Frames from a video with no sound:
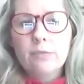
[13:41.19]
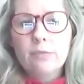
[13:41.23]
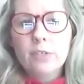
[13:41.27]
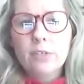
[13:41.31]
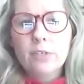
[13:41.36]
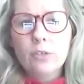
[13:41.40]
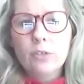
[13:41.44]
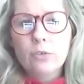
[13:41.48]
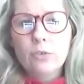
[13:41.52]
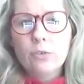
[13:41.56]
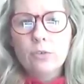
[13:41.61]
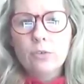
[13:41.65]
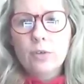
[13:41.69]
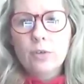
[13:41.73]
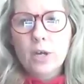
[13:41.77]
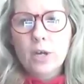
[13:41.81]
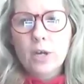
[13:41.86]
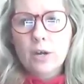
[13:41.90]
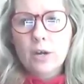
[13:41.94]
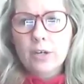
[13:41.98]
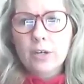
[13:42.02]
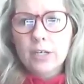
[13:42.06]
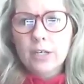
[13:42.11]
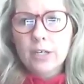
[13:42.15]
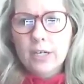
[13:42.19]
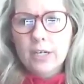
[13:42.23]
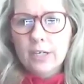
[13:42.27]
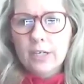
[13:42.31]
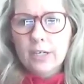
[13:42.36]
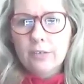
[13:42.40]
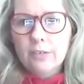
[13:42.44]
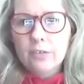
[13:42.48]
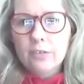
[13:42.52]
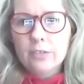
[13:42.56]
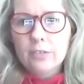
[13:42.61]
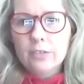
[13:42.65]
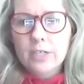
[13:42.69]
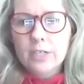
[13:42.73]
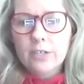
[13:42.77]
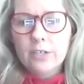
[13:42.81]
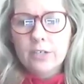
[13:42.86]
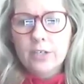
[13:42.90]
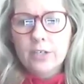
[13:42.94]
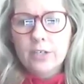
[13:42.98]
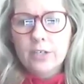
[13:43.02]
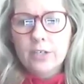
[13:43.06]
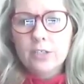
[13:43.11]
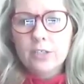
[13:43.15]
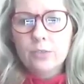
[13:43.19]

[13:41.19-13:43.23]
you are in any of those areas,